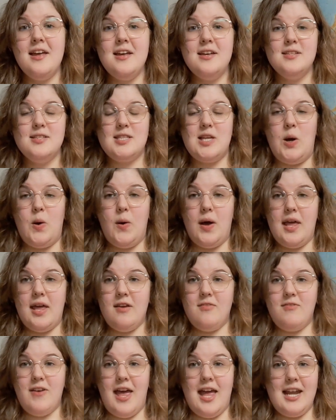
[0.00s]
So
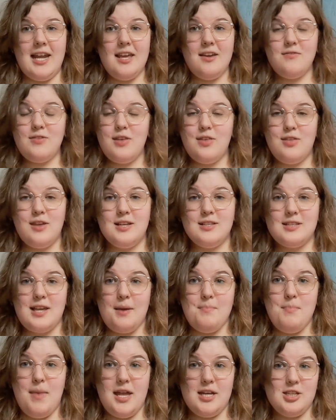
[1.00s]
if any of the things I
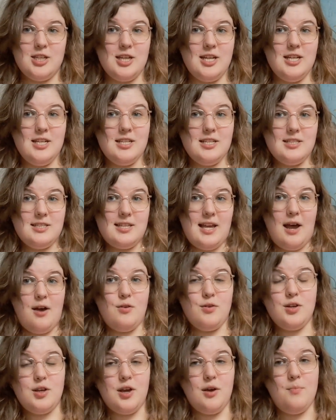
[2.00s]
mentioned
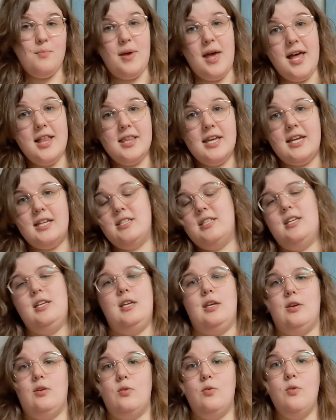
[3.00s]
sound compelling to
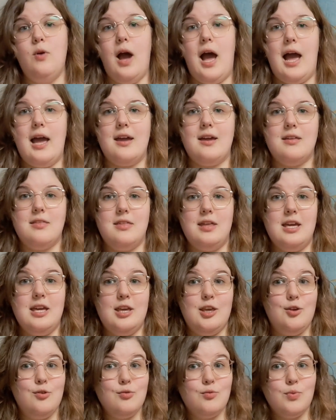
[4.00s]
you, I think
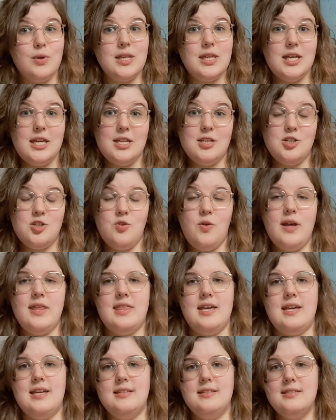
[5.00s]
you'd really enjoy
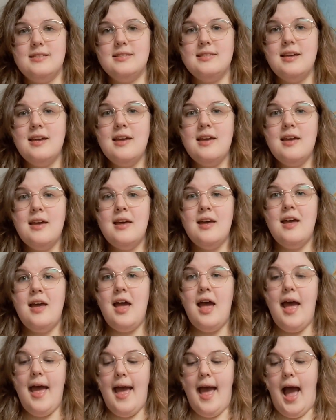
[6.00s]
this.
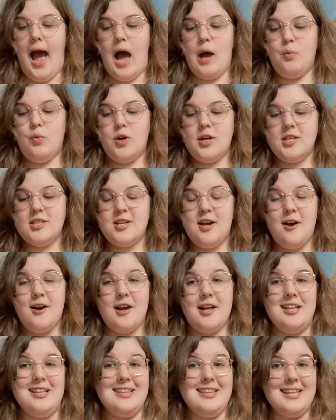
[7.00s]
I want to talk
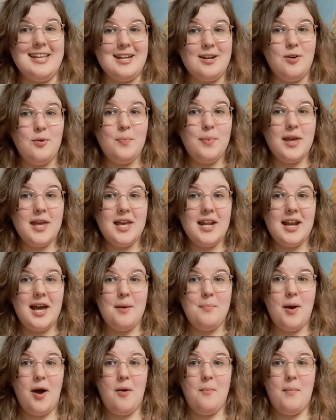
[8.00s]
a little bit
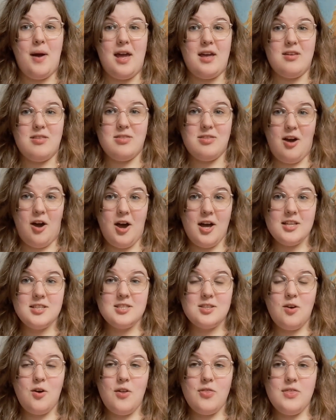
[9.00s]
about my thoughts
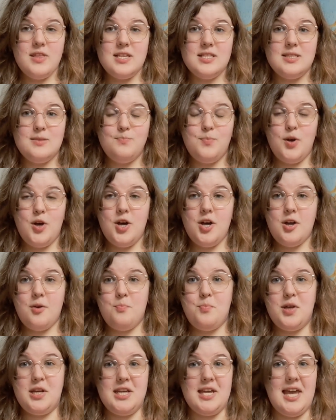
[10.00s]
on this book,
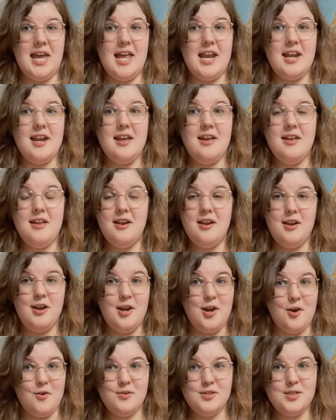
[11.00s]
but again,
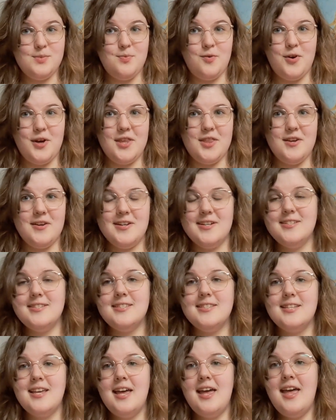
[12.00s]
no spoilers.